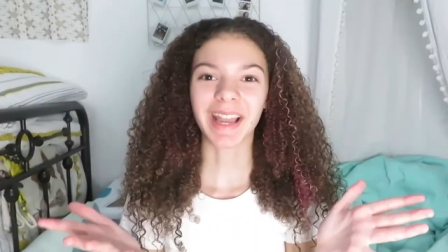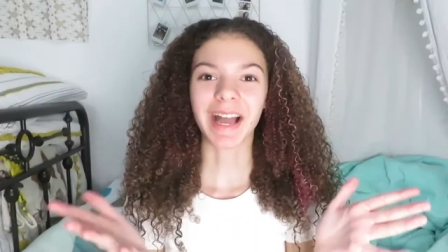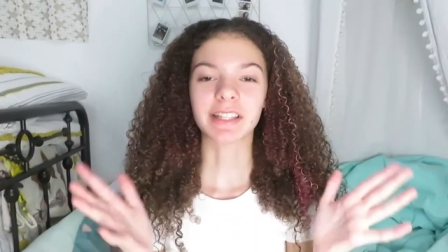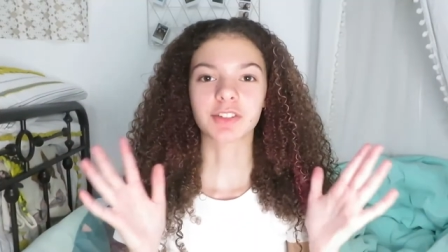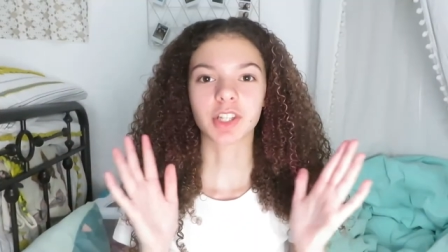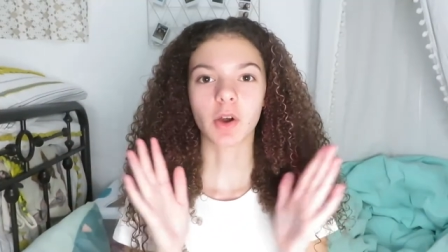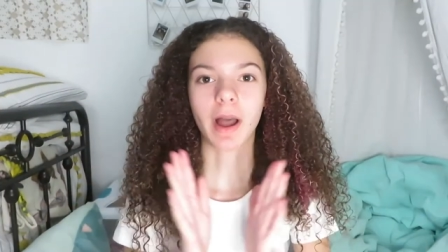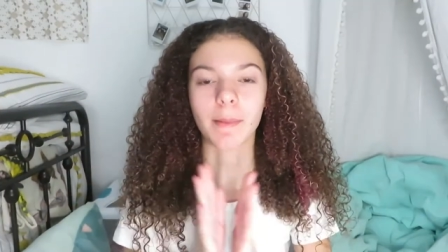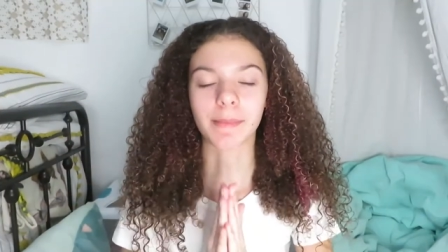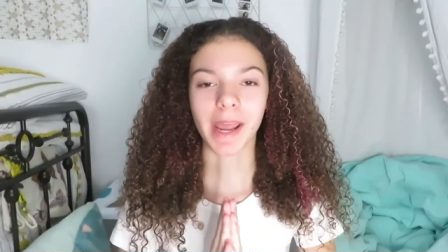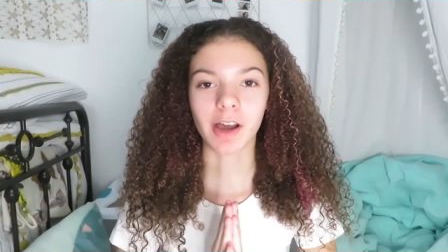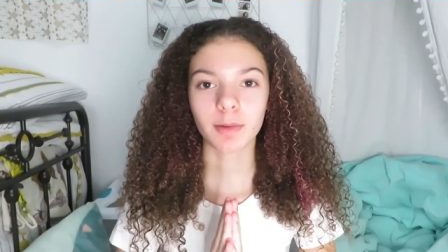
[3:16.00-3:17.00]
guys, so
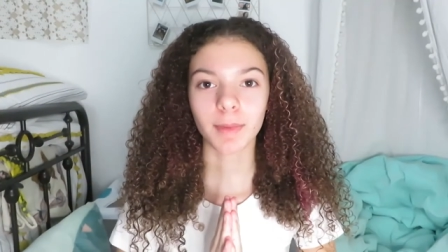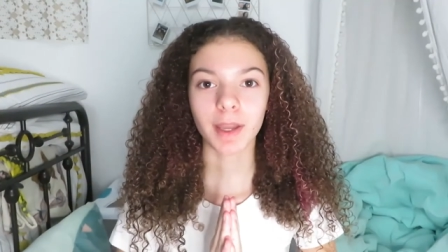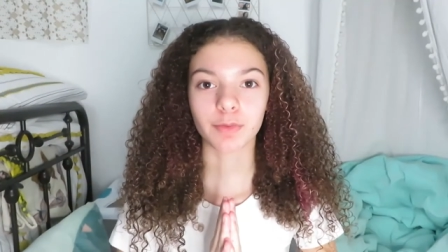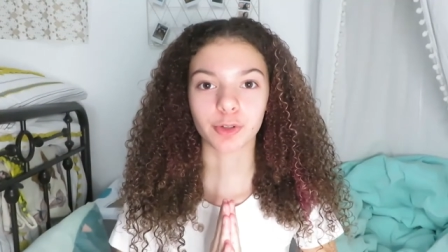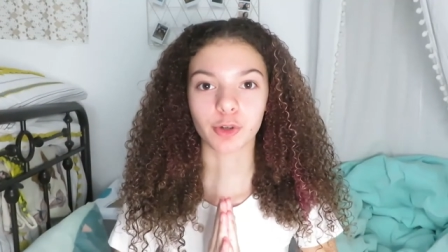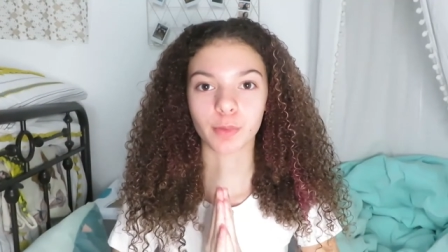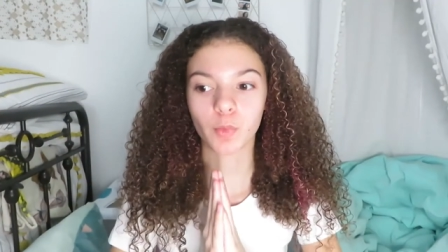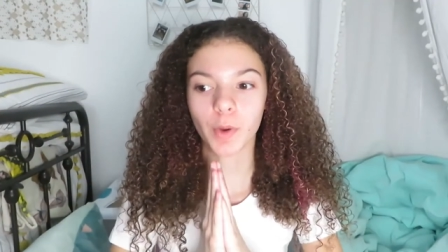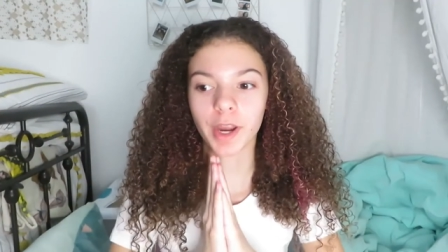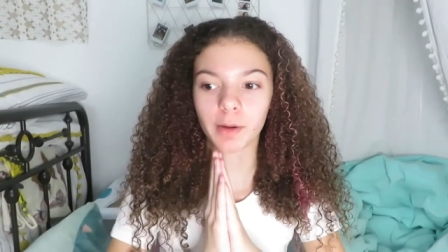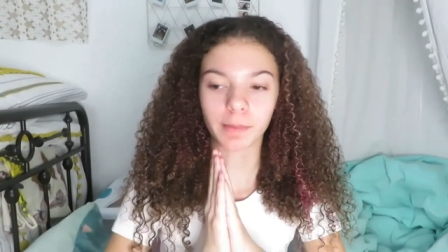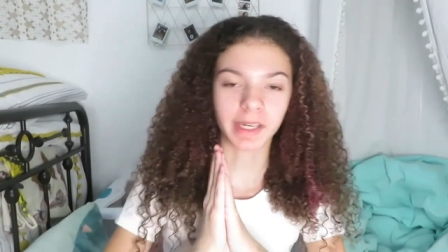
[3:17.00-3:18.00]
I'm now in my room
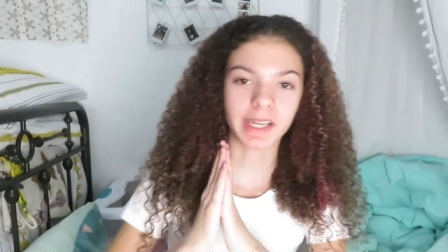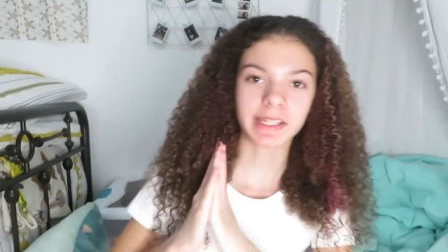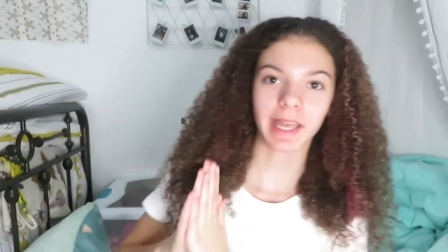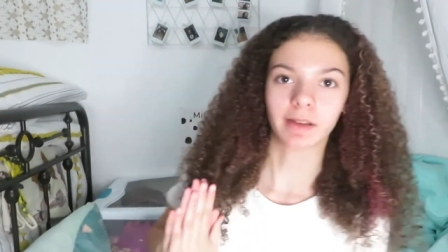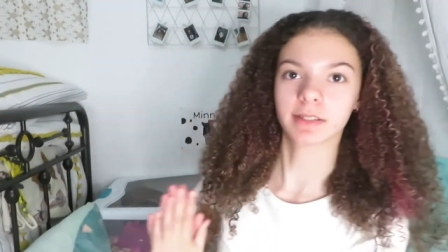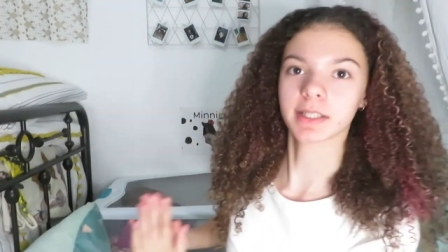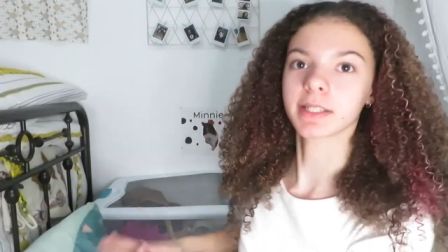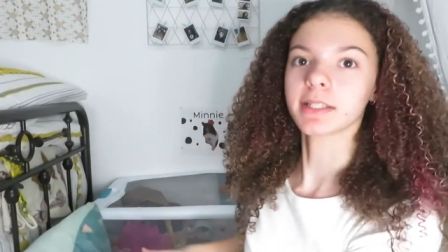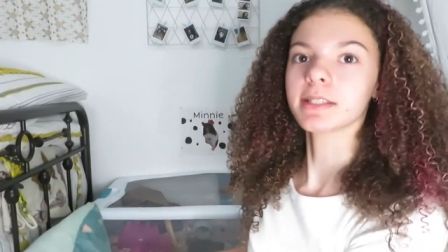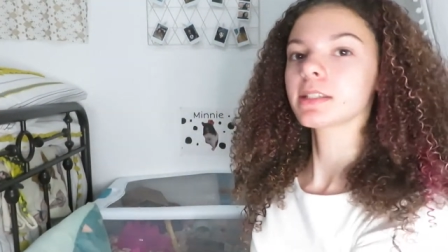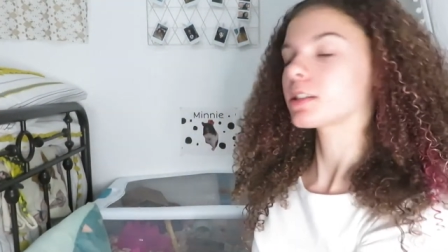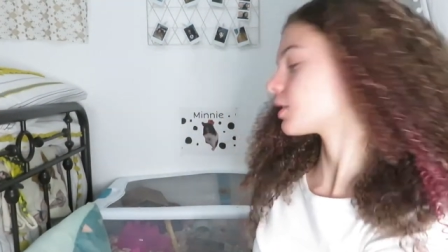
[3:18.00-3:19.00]
where Minnie's house is.